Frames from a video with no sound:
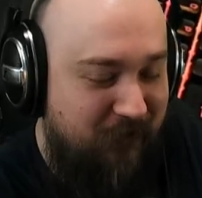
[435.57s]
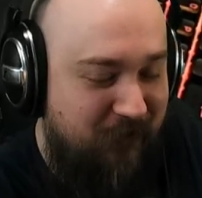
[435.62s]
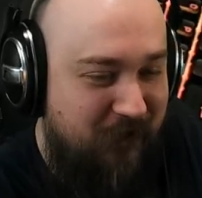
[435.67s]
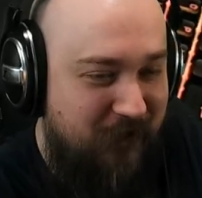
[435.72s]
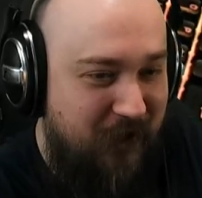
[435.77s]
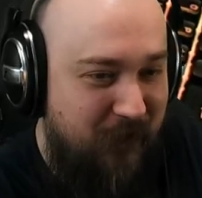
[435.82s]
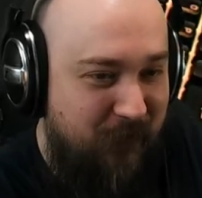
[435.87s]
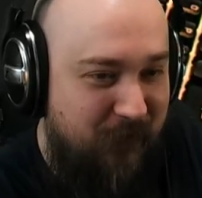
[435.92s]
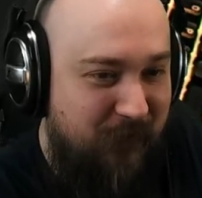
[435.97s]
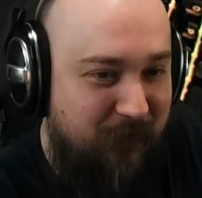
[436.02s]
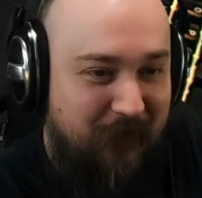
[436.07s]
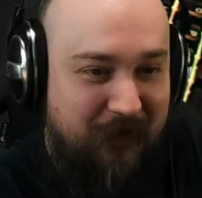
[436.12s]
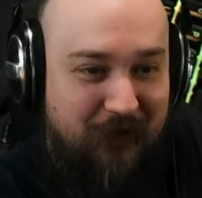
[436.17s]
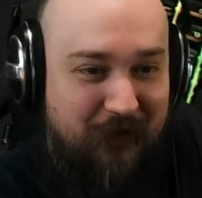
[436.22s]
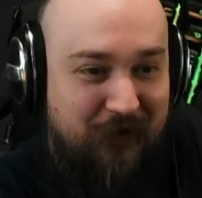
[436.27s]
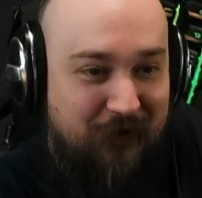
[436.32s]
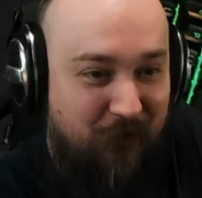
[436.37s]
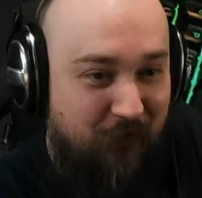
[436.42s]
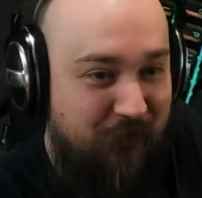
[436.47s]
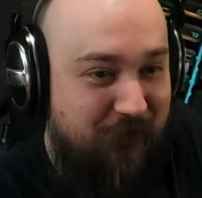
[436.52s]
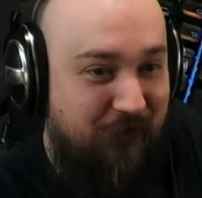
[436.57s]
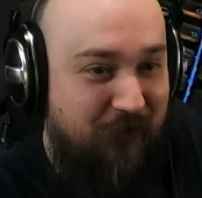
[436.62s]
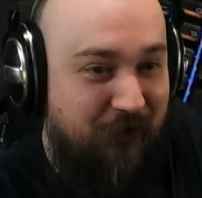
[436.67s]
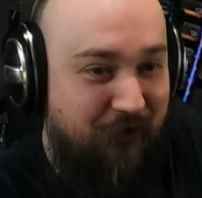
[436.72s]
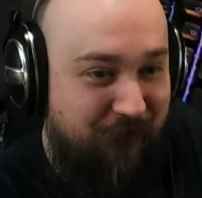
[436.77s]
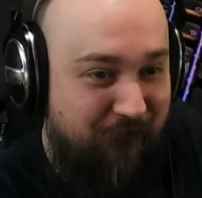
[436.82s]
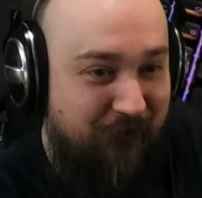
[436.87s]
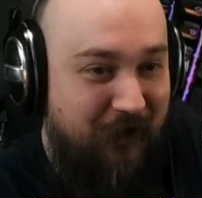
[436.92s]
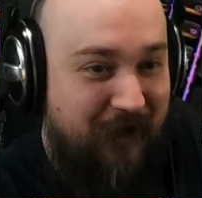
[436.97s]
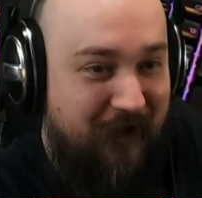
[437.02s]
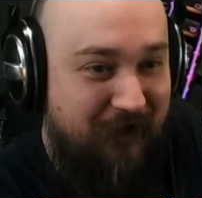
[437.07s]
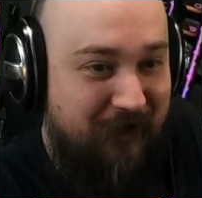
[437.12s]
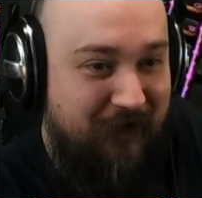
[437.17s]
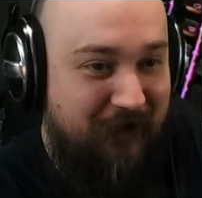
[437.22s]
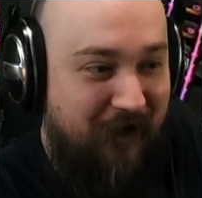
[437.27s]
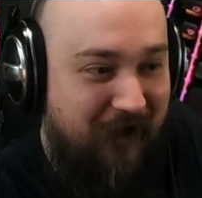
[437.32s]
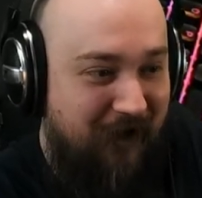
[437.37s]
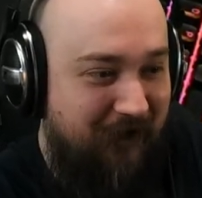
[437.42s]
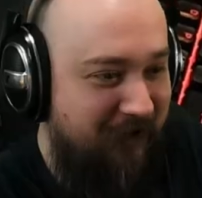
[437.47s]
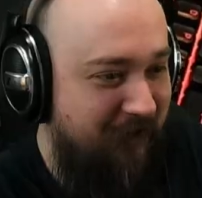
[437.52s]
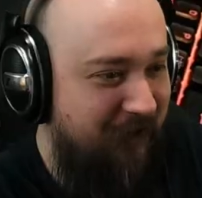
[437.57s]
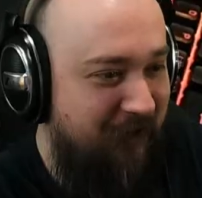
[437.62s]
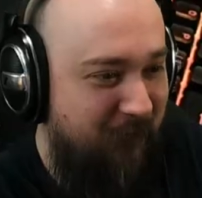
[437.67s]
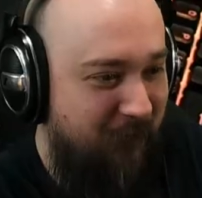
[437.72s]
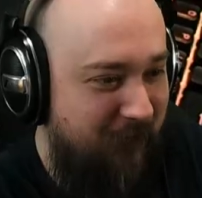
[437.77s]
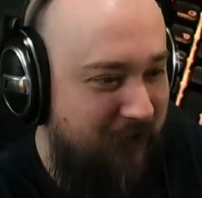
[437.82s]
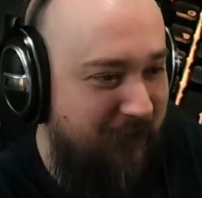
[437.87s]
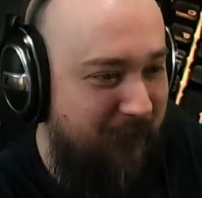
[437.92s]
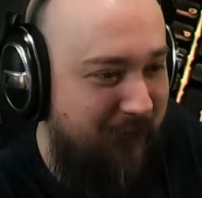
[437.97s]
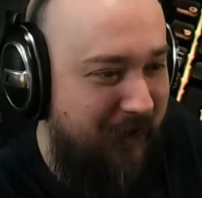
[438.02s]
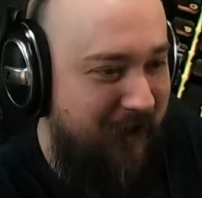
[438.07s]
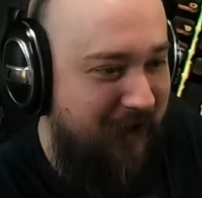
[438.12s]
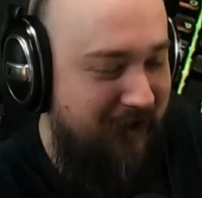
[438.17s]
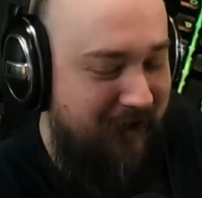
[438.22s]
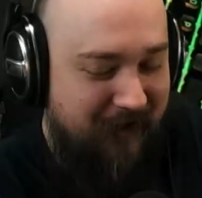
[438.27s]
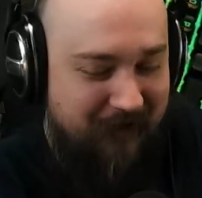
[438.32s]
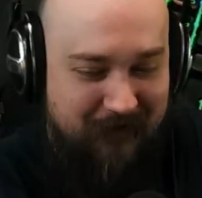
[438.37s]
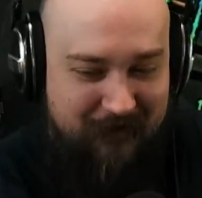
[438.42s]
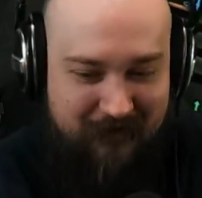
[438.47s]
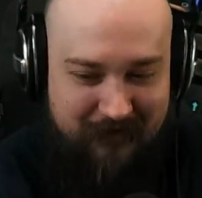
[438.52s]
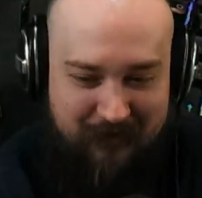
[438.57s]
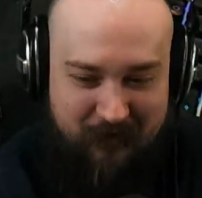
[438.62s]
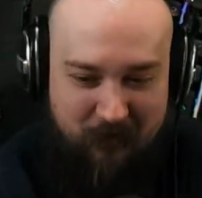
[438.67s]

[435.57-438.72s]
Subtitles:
chips because those are a fucking $1. What a bargain.